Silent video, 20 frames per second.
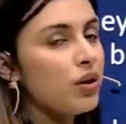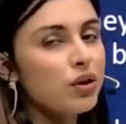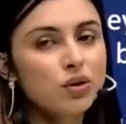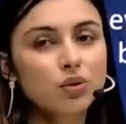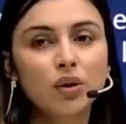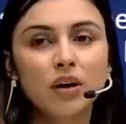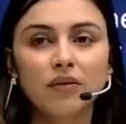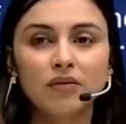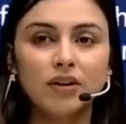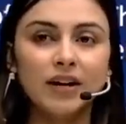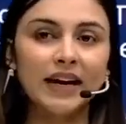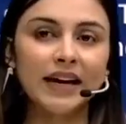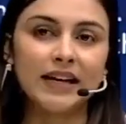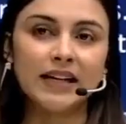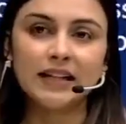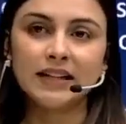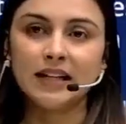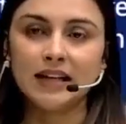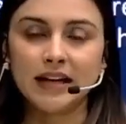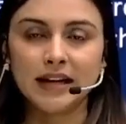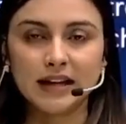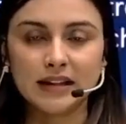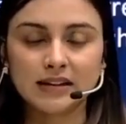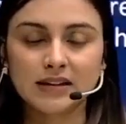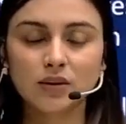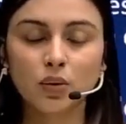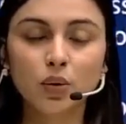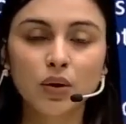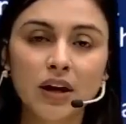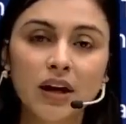to cover anything else.
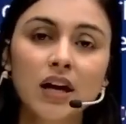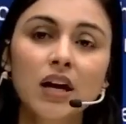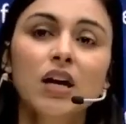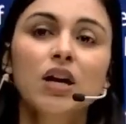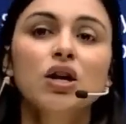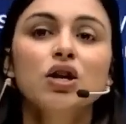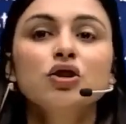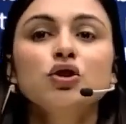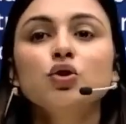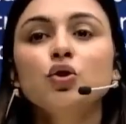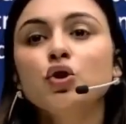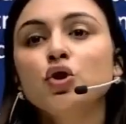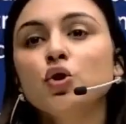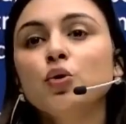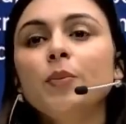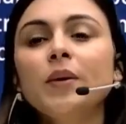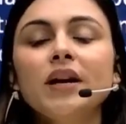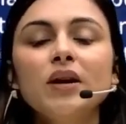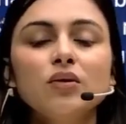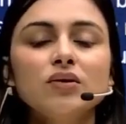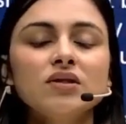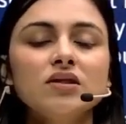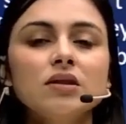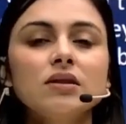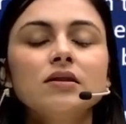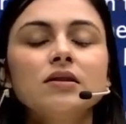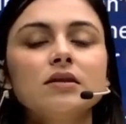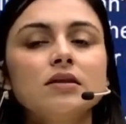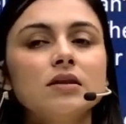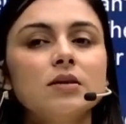Okay, so cubic crystal
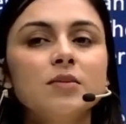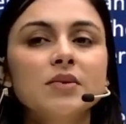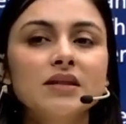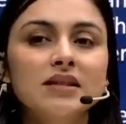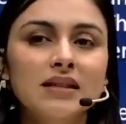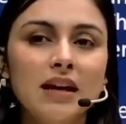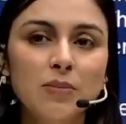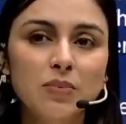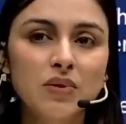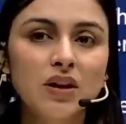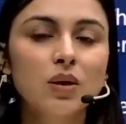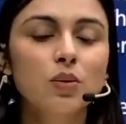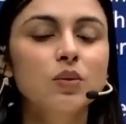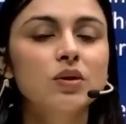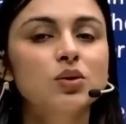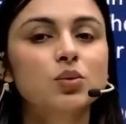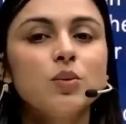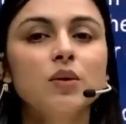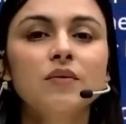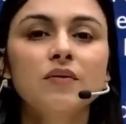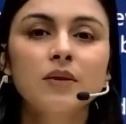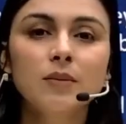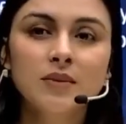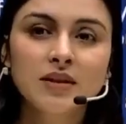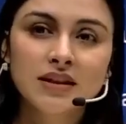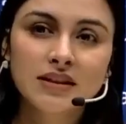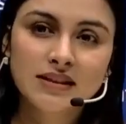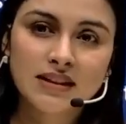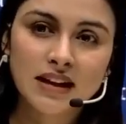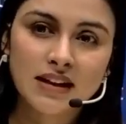system is something which we will be
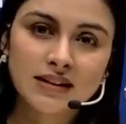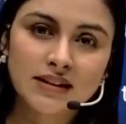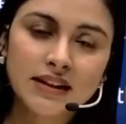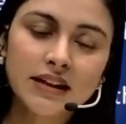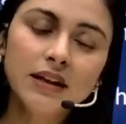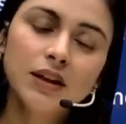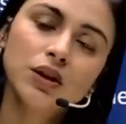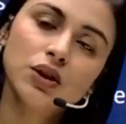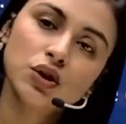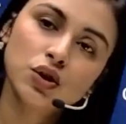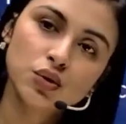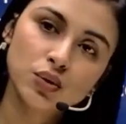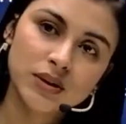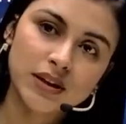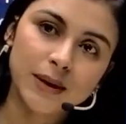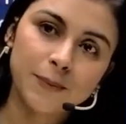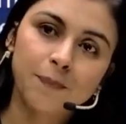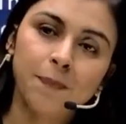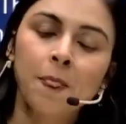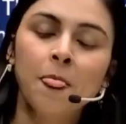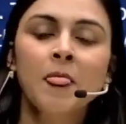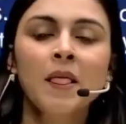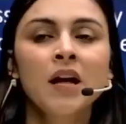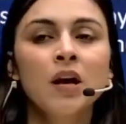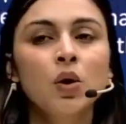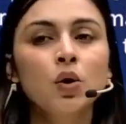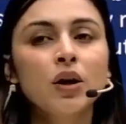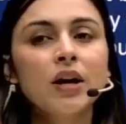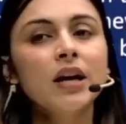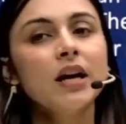discussing today.
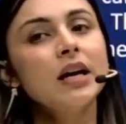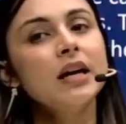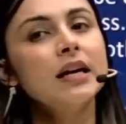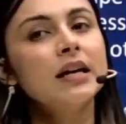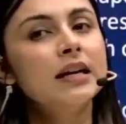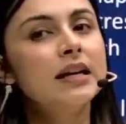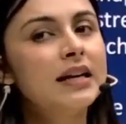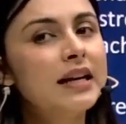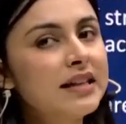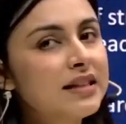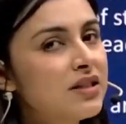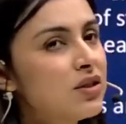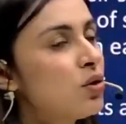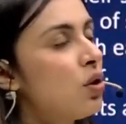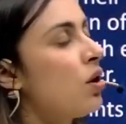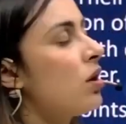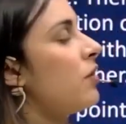Okay, let's talk